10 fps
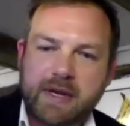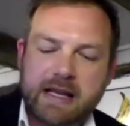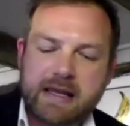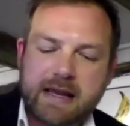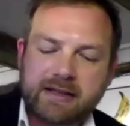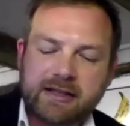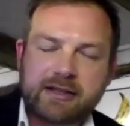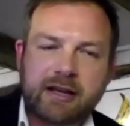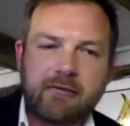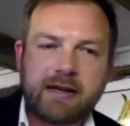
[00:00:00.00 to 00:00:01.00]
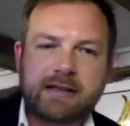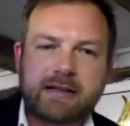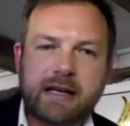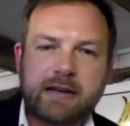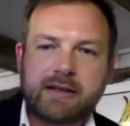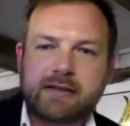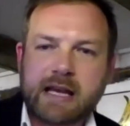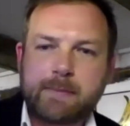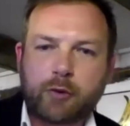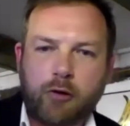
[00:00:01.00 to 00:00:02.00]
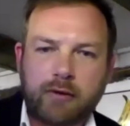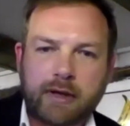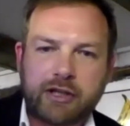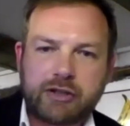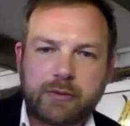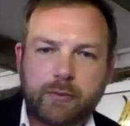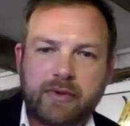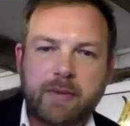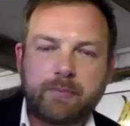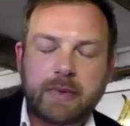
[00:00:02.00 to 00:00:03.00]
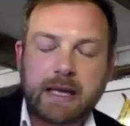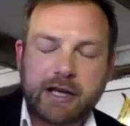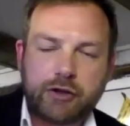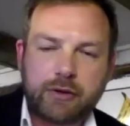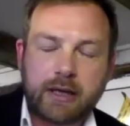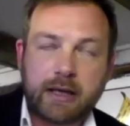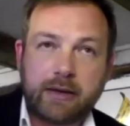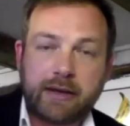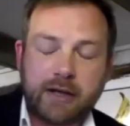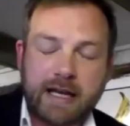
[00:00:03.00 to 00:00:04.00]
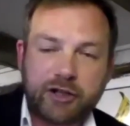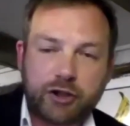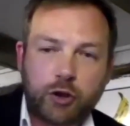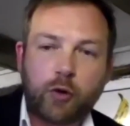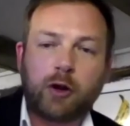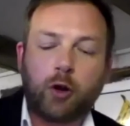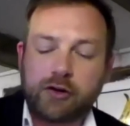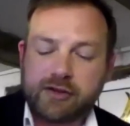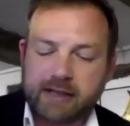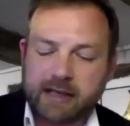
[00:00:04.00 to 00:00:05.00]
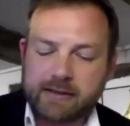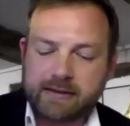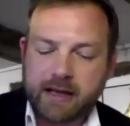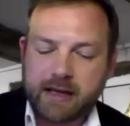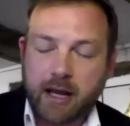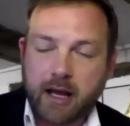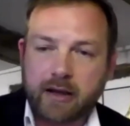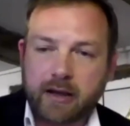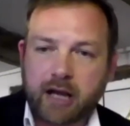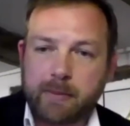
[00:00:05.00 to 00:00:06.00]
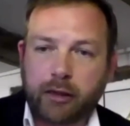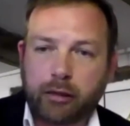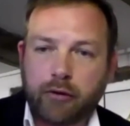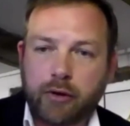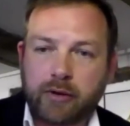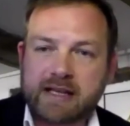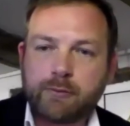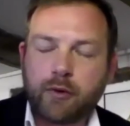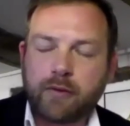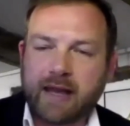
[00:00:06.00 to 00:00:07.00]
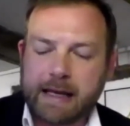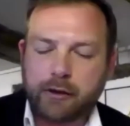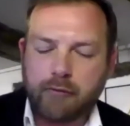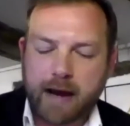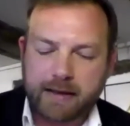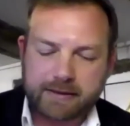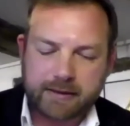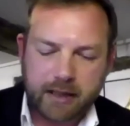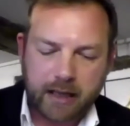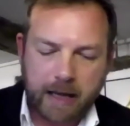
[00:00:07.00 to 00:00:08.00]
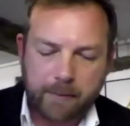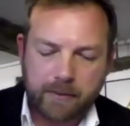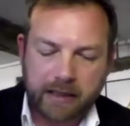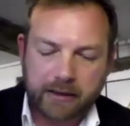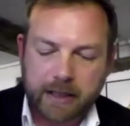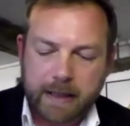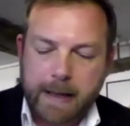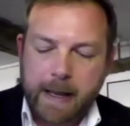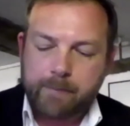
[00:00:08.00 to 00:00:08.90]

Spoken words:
I'm not sure that we can necessarily see the same correlation with the insured losses coming through. There's more of that indirect link.